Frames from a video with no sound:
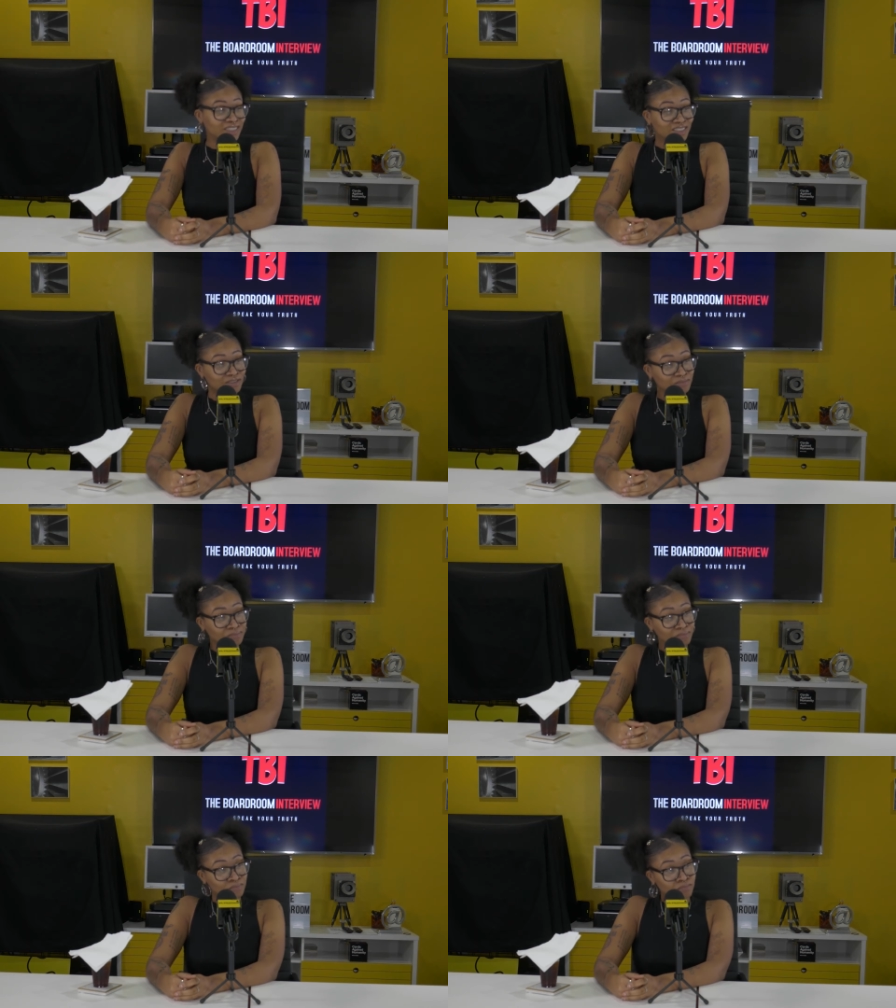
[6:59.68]

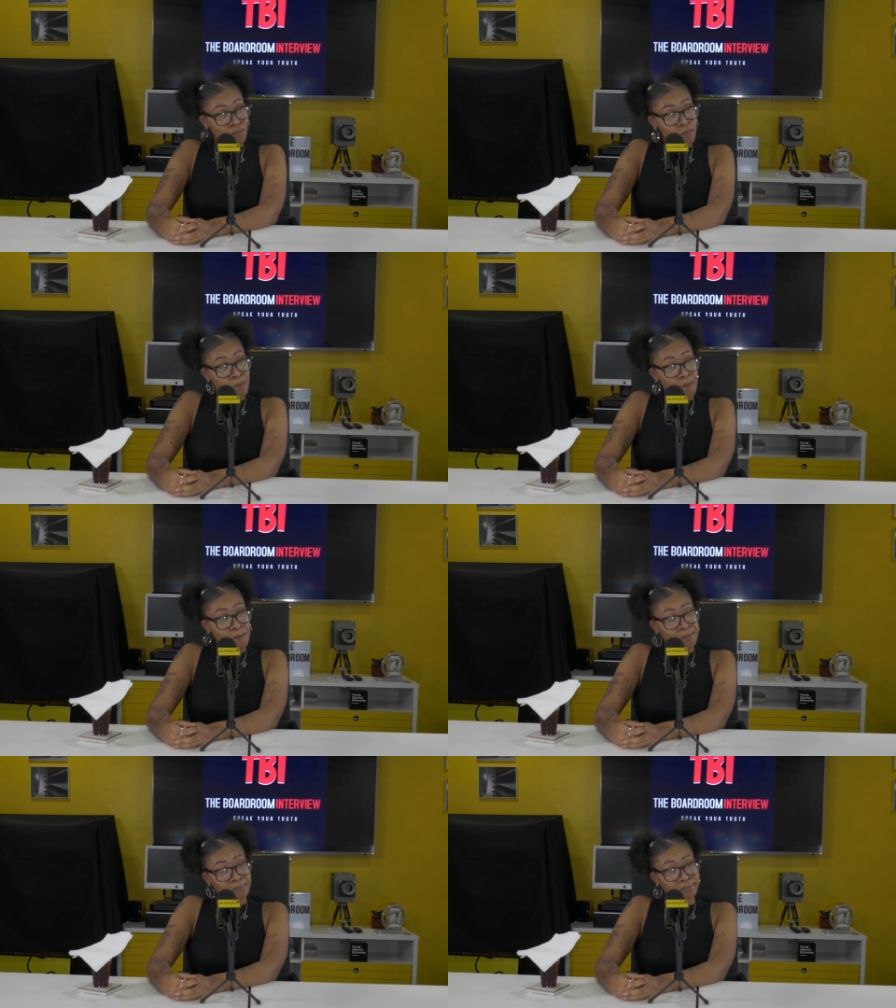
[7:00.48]
weirdest
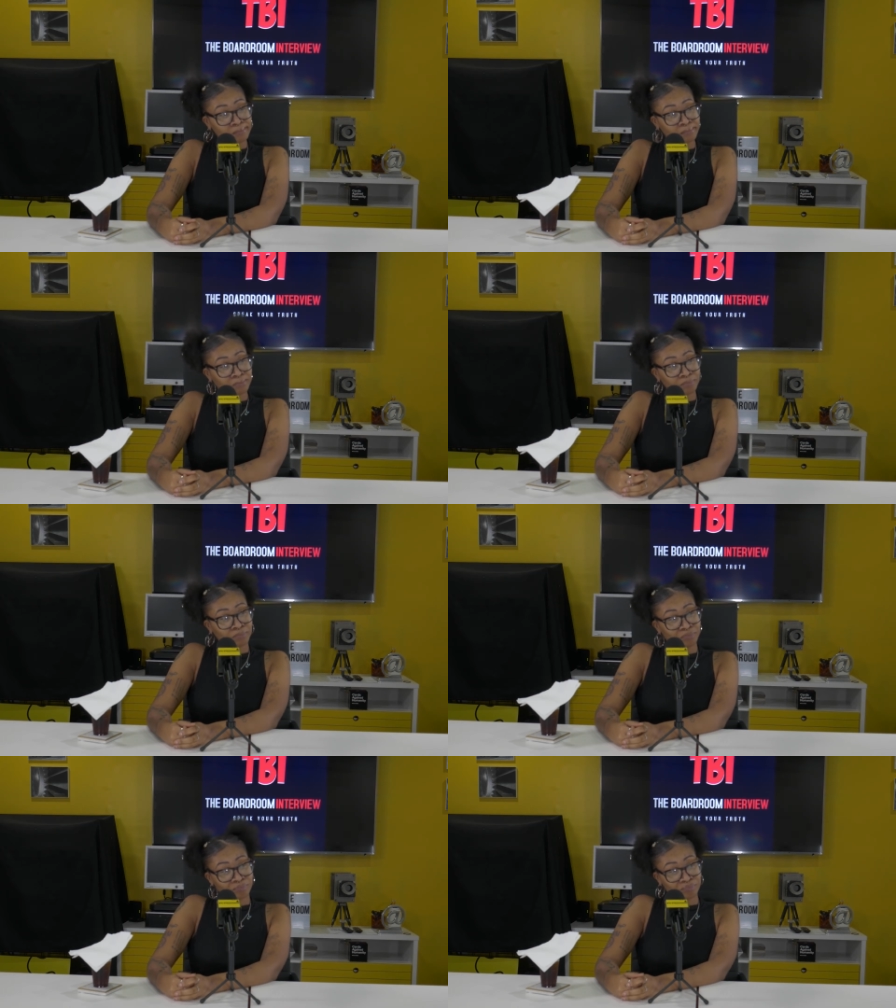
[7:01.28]

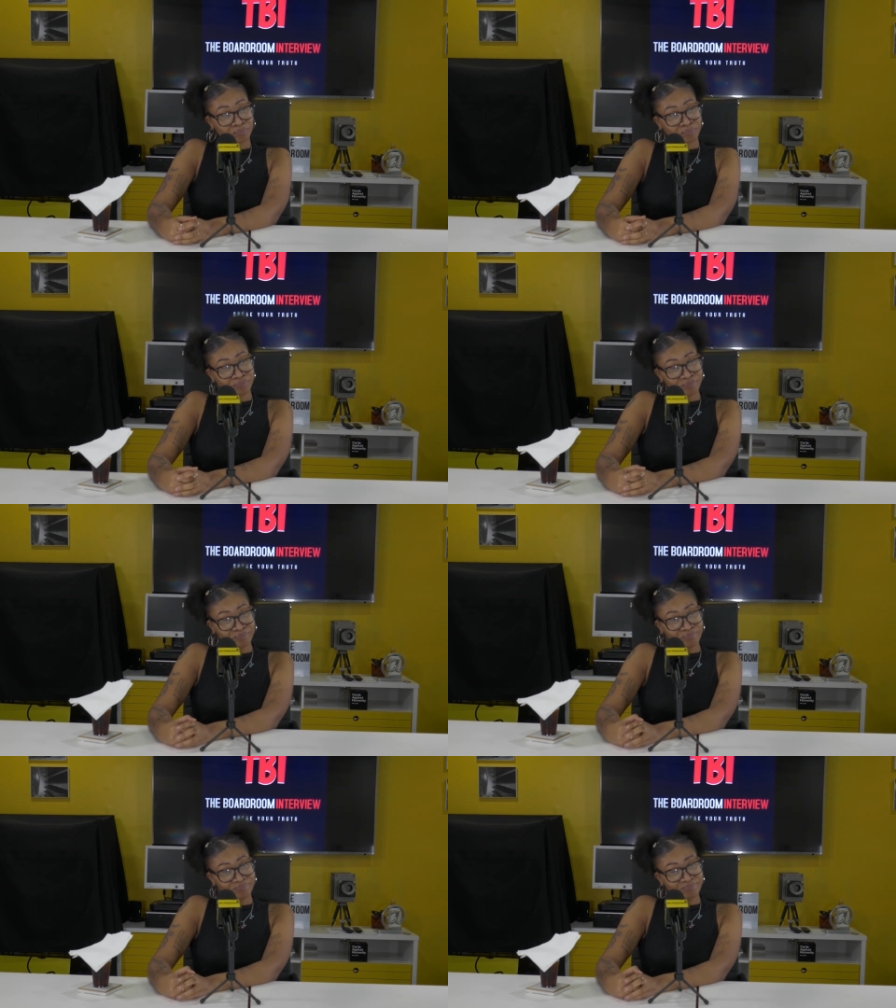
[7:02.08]
experience
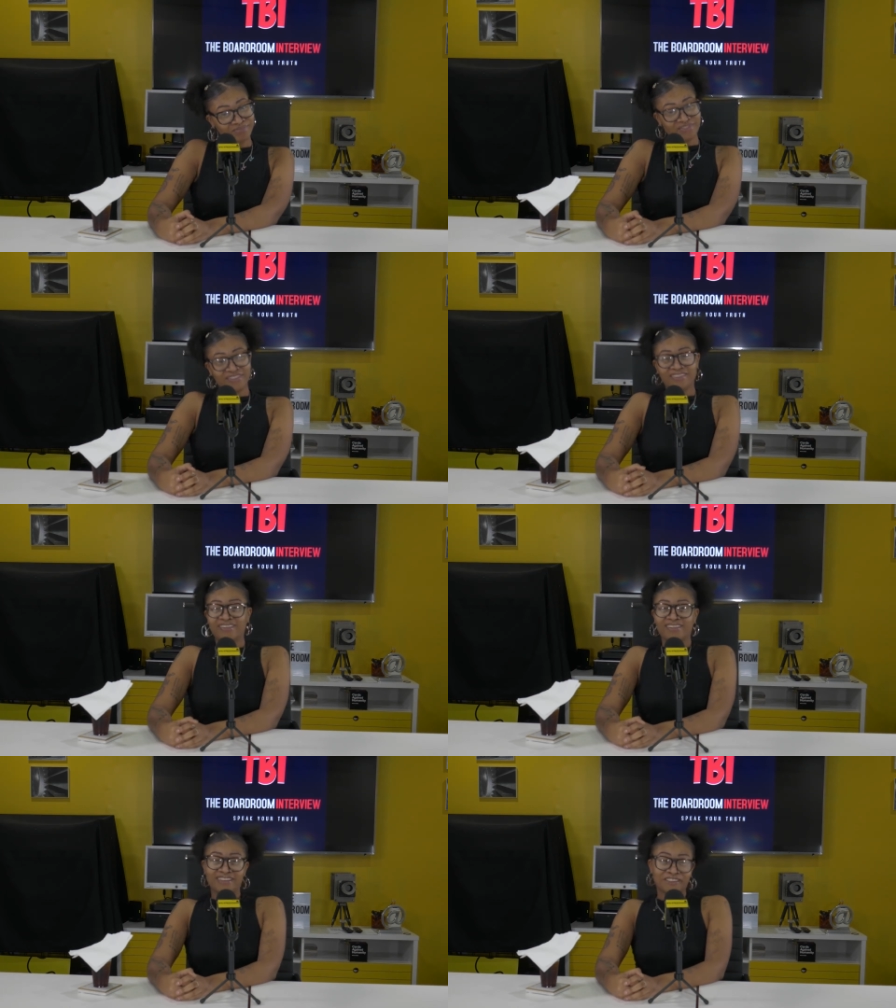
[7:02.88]
dealing
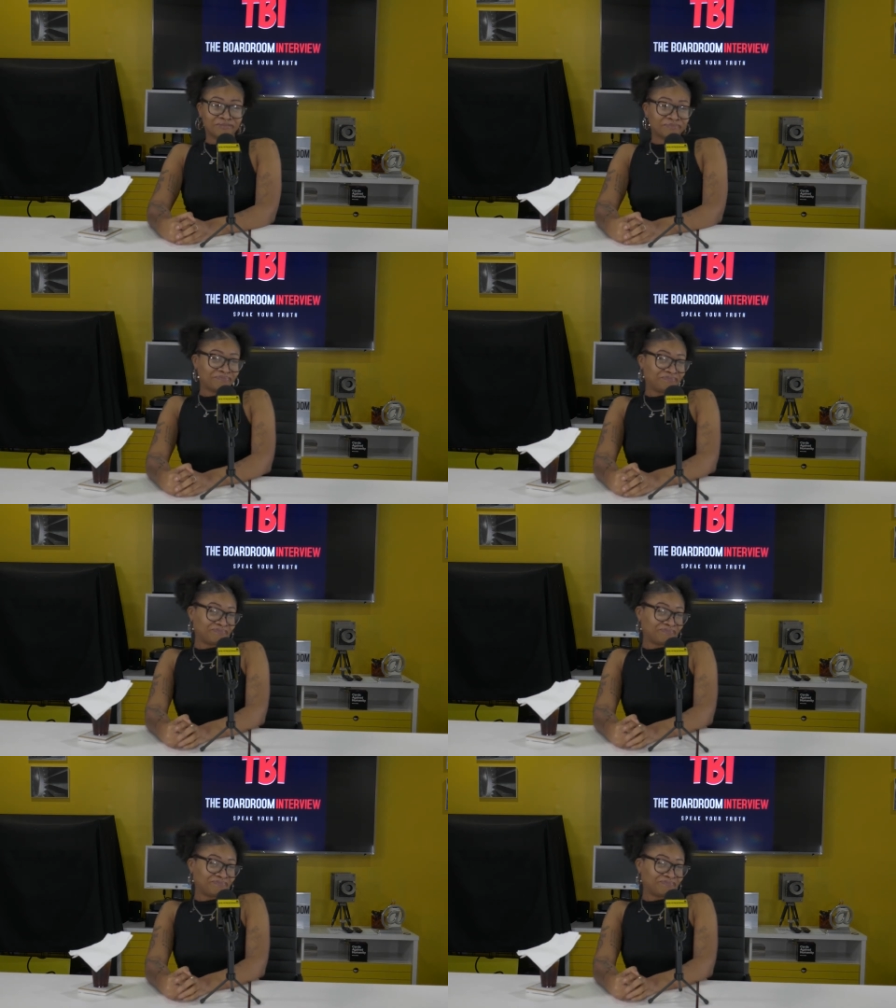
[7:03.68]
with a client?